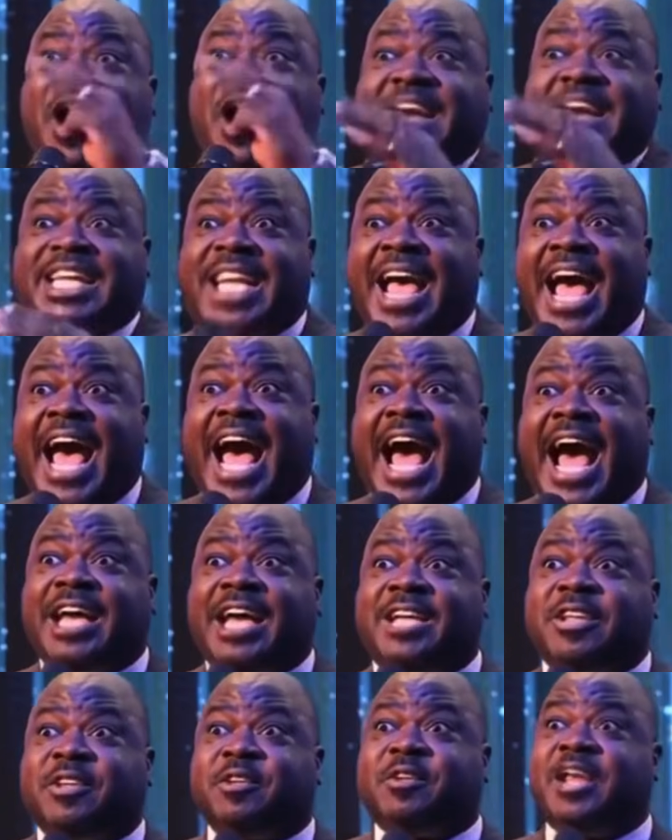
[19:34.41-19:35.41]
When you
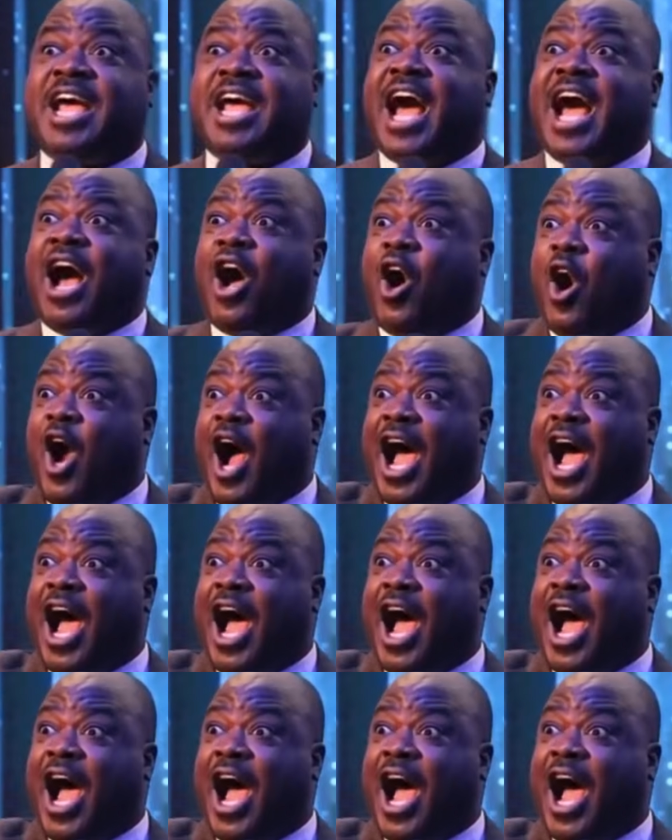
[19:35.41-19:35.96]
jump and you want to use a